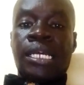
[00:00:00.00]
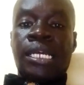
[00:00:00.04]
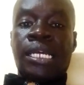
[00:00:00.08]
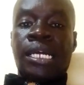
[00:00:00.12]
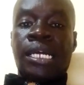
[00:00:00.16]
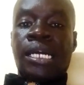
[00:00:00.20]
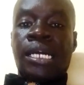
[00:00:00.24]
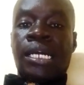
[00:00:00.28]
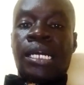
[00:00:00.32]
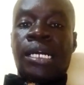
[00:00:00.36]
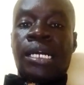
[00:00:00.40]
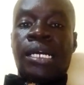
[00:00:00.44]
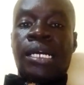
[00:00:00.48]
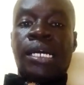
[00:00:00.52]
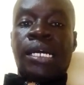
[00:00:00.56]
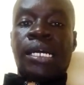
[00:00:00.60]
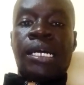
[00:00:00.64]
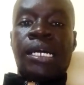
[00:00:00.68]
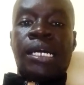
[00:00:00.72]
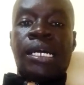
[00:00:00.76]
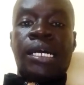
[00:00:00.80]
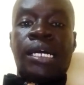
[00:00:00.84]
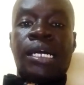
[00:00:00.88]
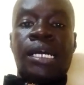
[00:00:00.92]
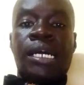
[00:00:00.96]

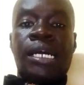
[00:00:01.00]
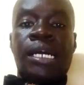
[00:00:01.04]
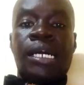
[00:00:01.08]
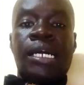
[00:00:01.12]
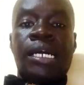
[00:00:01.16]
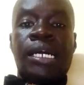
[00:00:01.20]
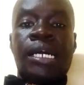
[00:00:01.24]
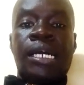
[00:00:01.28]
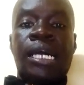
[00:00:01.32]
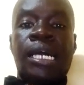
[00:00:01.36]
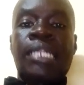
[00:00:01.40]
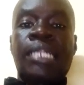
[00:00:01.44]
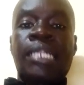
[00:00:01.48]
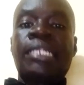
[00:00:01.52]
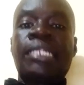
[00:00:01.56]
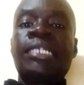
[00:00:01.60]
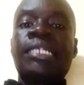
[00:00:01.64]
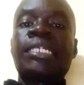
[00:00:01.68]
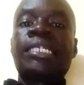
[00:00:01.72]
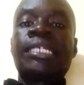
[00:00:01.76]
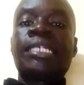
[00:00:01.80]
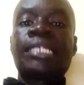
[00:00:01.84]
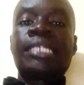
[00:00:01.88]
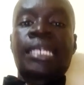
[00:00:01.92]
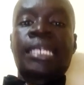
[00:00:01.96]
and
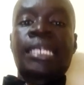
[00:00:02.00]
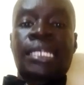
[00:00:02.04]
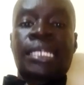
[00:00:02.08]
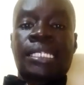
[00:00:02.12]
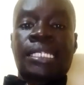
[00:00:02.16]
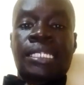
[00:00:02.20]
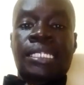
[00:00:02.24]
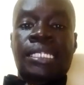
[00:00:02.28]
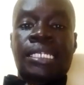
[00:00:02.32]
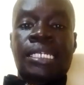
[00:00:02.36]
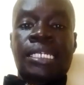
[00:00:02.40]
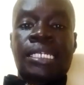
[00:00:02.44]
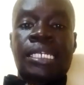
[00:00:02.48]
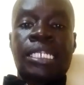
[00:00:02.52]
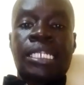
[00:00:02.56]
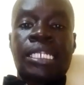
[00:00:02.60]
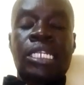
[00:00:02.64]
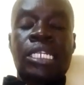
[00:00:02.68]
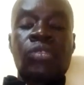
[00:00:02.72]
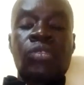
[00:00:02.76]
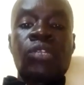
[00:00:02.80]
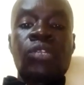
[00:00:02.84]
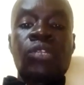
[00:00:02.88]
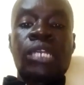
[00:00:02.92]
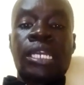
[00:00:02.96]
diseases,
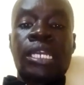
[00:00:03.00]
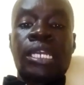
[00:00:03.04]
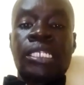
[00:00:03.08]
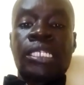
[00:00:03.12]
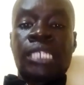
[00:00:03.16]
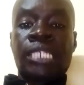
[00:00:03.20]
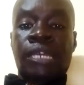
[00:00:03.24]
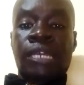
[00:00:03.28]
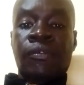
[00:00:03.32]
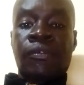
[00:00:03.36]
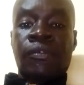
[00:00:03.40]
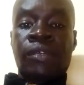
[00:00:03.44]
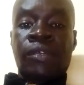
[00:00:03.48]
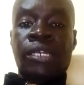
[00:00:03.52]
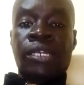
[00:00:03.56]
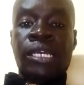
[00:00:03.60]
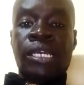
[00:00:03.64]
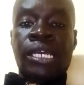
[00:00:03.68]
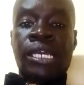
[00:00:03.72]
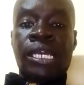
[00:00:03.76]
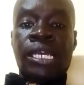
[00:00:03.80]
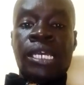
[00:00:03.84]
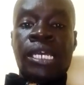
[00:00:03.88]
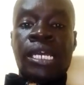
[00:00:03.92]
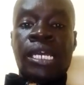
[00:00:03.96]
including HIV,
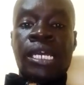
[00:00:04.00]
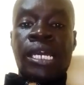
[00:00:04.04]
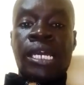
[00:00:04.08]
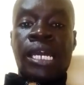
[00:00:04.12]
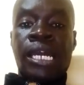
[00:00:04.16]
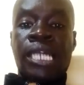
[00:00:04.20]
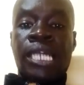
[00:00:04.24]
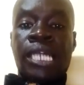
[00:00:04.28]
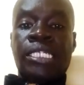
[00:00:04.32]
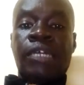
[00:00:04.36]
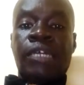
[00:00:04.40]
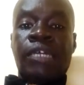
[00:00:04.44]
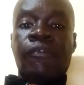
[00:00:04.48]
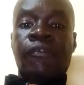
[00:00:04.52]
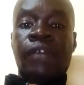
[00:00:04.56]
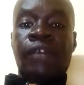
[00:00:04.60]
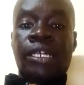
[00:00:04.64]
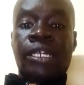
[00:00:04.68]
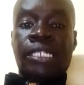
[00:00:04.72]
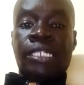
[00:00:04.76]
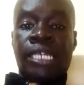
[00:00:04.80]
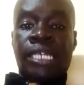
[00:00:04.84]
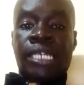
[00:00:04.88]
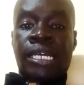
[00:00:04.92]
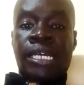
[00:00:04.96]
as a
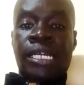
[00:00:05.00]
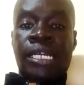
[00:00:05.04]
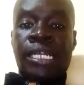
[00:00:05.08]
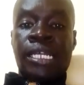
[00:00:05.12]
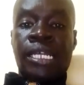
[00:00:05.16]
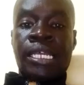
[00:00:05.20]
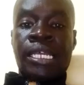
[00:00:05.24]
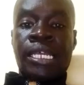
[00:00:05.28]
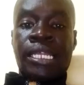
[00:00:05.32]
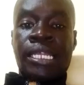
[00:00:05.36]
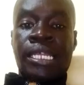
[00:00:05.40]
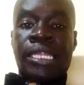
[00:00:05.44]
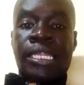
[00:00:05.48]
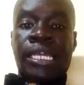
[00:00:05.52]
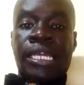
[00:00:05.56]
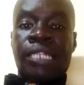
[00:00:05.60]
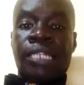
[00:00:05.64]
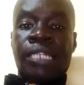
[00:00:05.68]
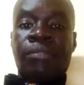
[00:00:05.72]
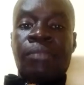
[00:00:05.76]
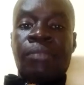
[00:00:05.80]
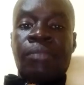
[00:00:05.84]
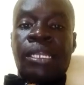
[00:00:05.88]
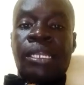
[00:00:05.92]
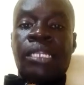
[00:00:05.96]
factor
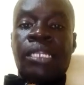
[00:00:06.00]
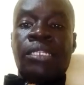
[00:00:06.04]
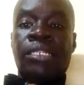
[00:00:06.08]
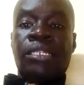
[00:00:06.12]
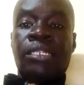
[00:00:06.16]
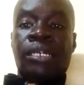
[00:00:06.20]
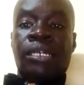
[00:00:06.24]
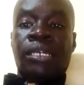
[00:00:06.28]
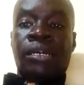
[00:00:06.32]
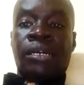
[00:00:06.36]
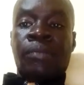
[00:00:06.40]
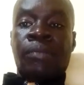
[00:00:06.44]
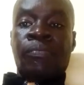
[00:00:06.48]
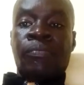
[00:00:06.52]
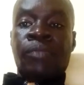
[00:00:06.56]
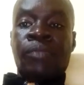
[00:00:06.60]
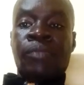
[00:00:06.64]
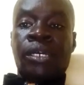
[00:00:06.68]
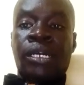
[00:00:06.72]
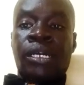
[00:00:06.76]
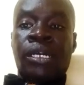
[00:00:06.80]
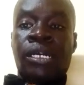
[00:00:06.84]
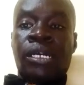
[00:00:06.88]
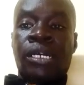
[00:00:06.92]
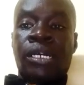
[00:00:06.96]
that might
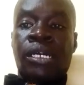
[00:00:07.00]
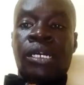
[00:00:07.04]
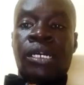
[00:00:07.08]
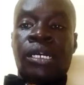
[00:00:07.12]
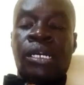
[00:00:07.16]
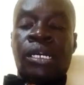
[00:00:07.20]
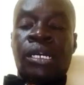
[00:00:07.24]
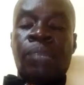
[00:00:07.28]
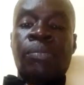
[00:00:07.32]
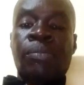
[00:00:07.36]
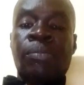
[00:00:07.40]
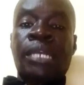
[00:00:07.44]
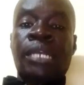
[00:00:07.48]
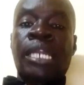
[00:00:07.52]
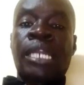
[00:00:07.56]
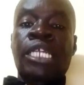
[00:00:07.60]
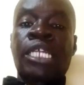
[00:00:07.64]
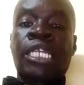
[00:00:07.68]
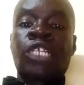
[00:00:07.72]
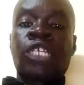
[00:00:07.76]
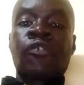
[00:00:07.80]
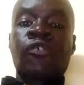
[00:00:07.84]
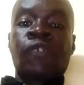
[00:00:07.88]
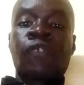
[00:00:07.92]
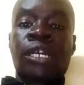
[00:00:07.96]
be a
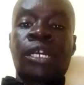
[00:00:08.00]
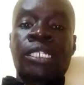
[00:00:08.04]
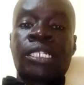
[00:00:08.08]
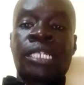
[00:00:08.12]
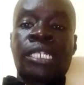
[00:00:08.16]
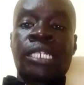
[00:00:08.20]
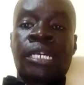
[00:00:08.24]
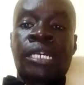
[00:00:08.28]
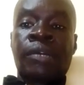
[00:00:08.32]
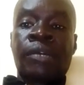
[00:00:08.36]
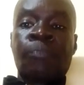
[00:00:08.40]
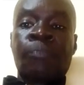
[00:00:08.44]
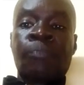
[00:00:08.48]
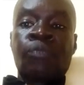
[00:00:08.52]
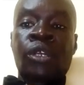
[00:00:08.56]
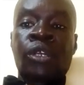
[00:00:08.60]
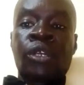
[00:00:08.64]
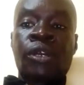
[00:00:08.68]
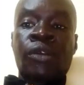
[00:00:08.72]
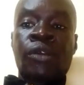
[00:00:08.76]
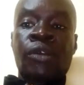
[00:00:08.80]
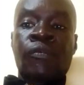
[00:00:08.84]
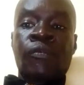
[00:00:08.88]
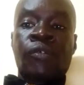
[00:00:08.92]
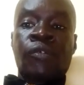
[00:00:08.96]
risk factor
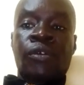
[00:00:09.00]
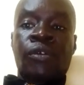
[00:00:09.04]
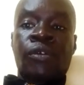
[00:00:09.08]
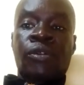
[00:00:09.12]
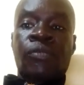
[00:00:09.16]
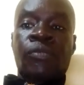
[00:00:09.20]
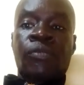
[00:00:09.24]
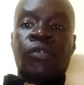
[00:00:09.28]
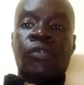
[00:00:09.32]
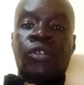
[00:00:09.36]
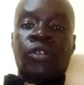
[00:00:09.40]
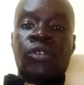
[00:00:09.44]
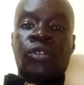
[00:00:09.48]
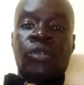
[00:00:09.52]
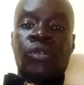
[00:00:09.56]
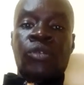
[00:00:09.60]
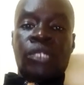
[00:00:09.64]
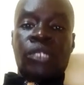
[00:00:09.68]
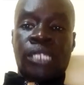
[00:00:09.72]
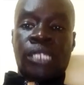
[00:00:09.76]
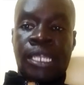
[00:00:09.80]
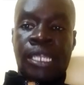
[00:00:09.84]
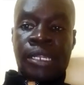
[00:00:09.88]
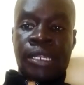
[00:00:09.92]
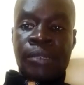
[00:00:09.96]
for
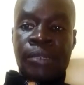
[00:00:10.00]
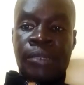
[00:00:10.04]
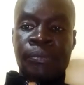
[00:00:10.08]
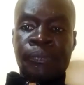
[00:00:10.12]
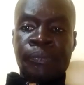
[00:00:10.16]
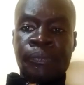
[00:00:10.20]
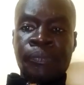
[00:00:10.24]
suicide.